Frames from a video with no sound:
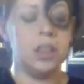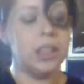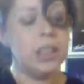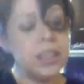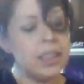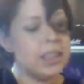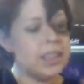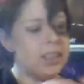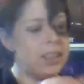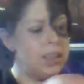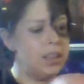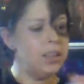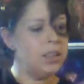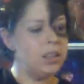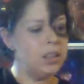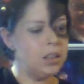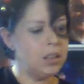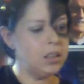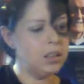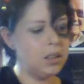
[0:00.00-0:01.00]
then,
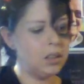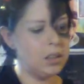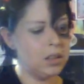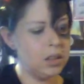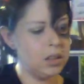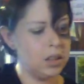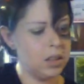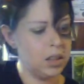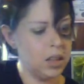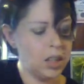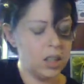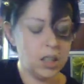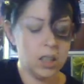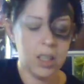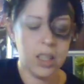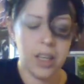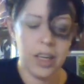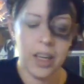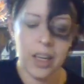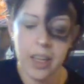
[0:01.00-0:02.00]

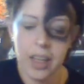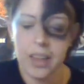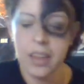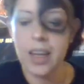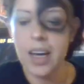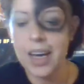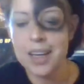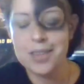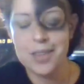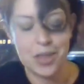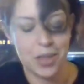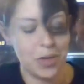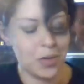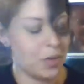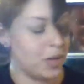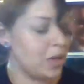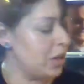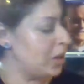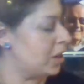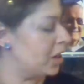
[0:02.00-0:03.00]
in that
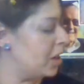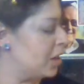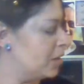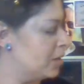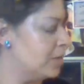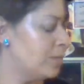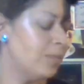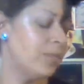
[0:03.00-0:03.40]
story though,